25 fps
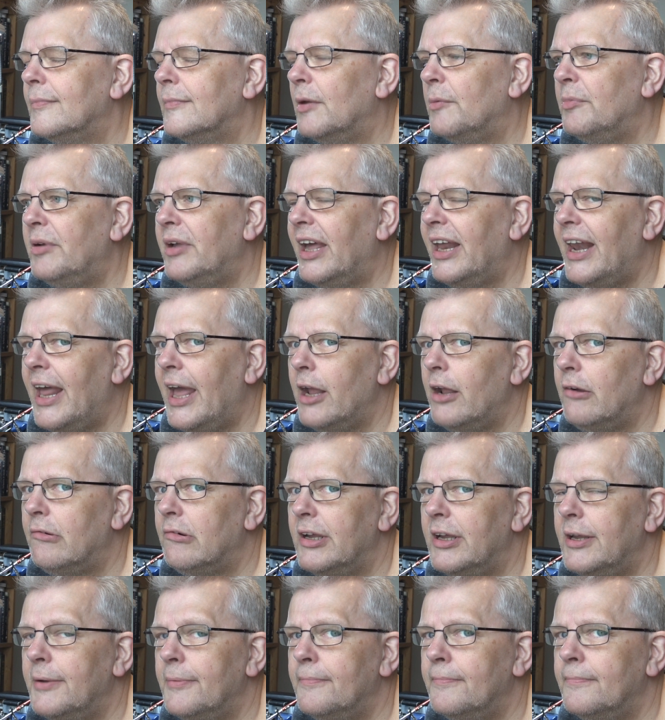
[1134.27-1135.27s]
getting
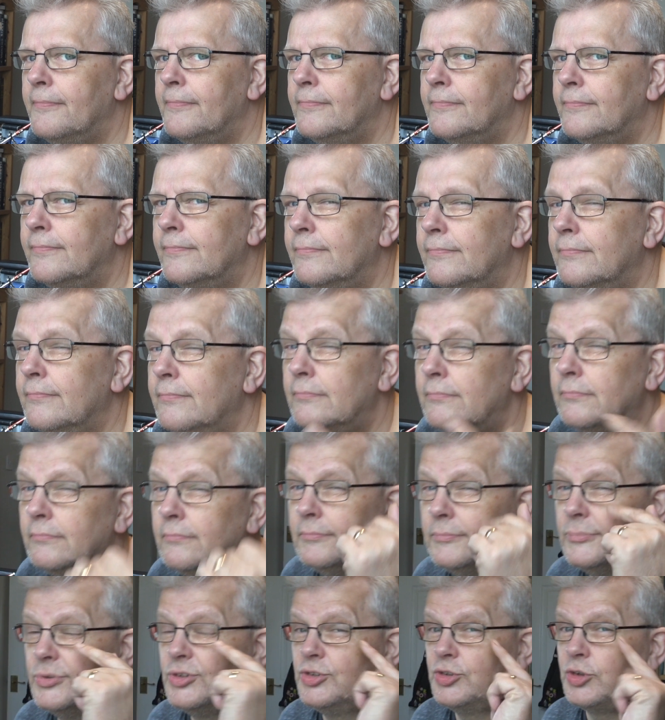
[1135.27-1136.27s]
angry.
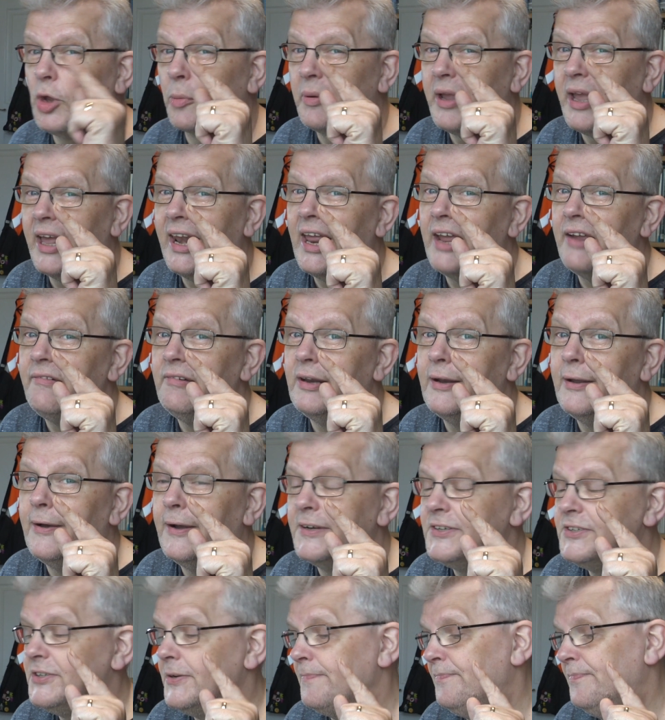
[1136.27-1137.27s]
Stop getting angry,
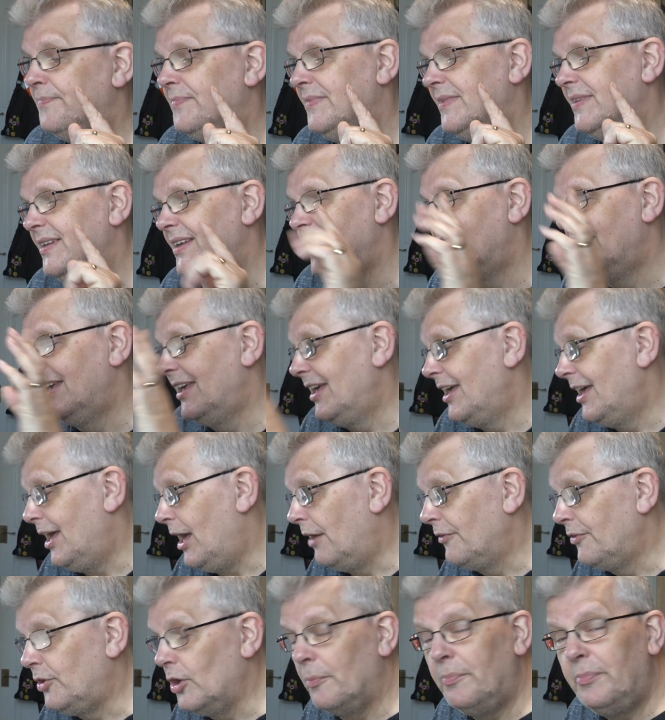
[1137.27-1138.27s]
Nige.
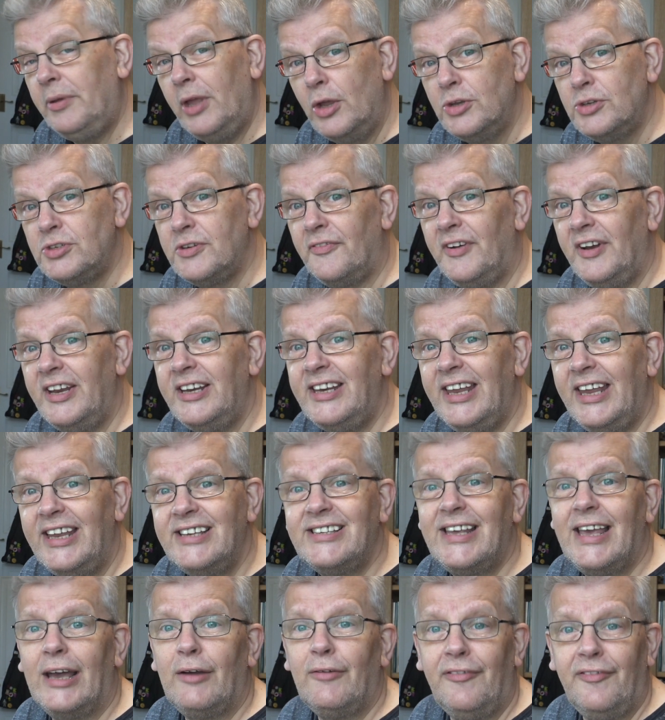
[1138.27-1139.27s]
I've got beautifully
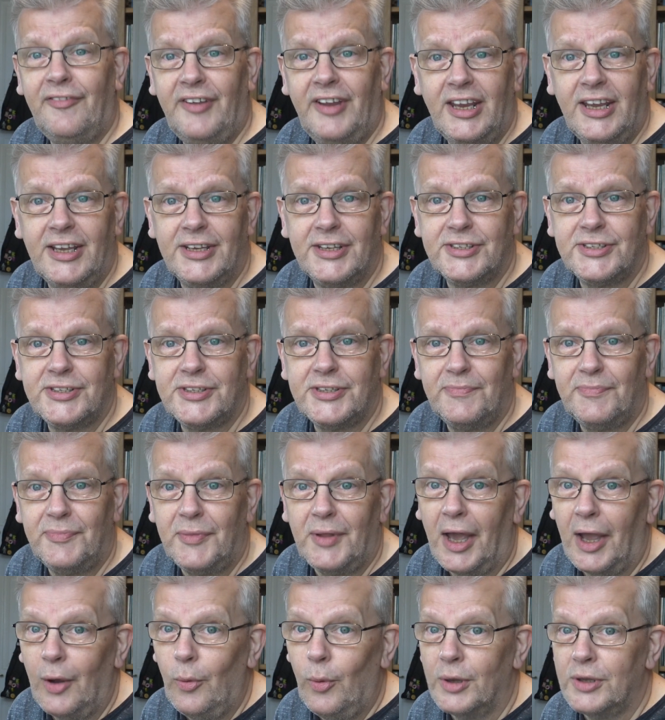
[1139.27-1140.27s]
detailed figures.
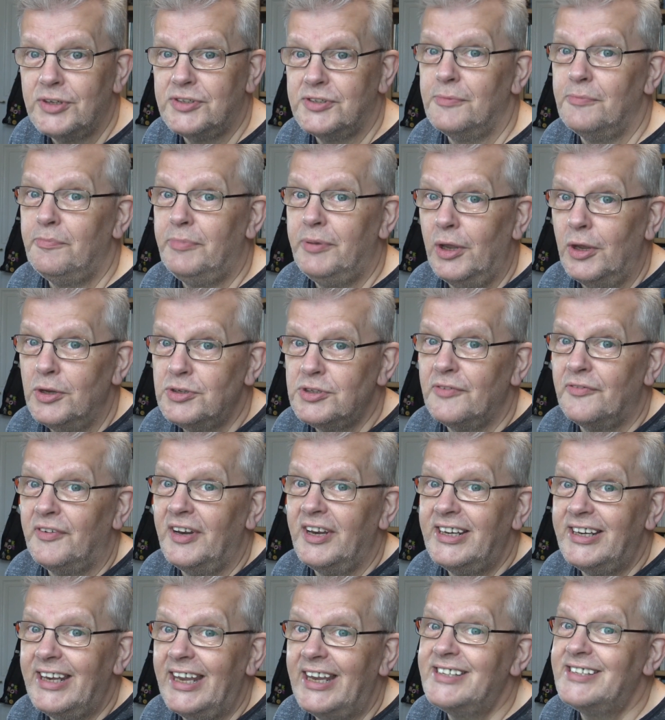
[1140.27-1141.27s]
I want some
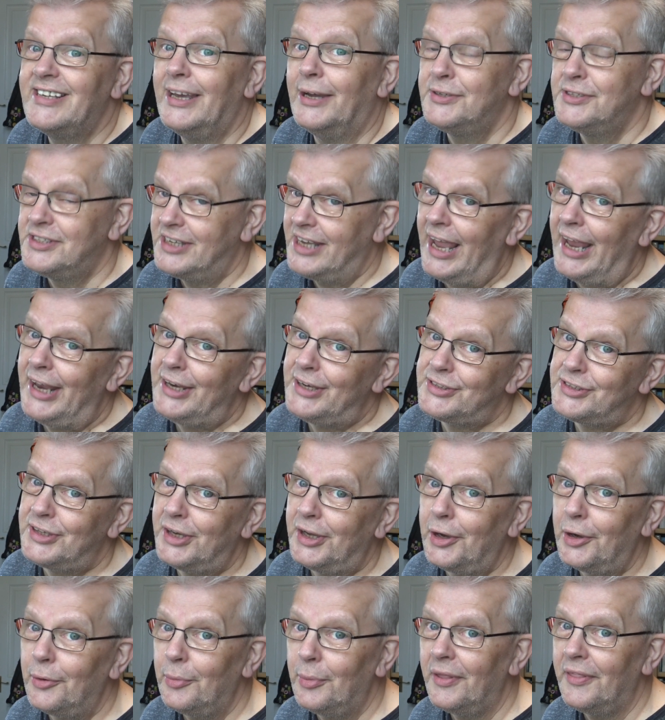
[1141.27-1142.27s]
beautifully detailed tanks to
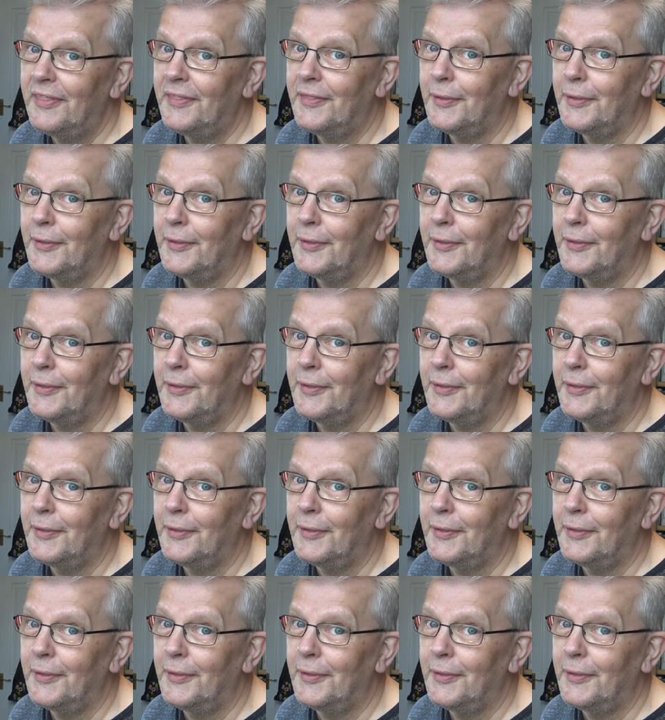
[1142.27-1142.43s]
go with